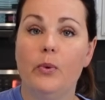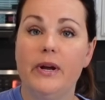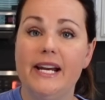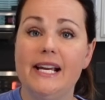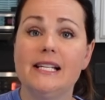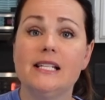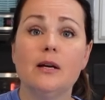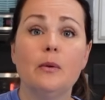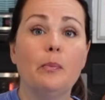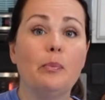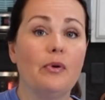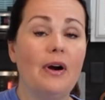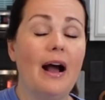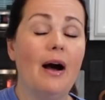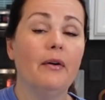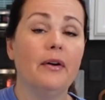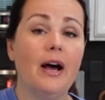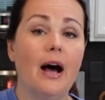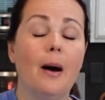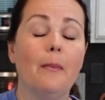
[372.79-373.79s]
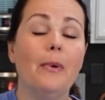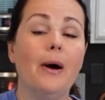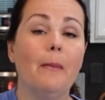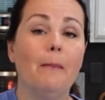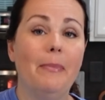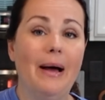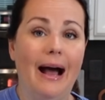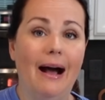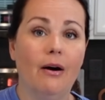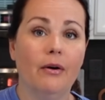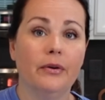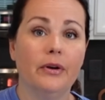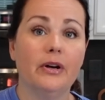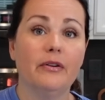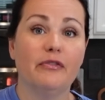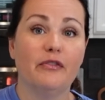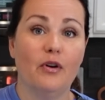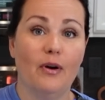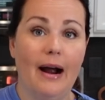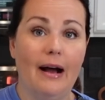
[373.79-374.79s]
We need to brown up a pound
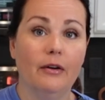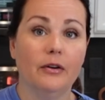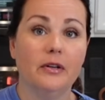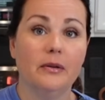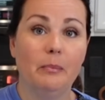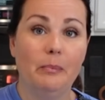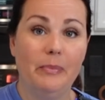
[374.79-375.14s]
of ground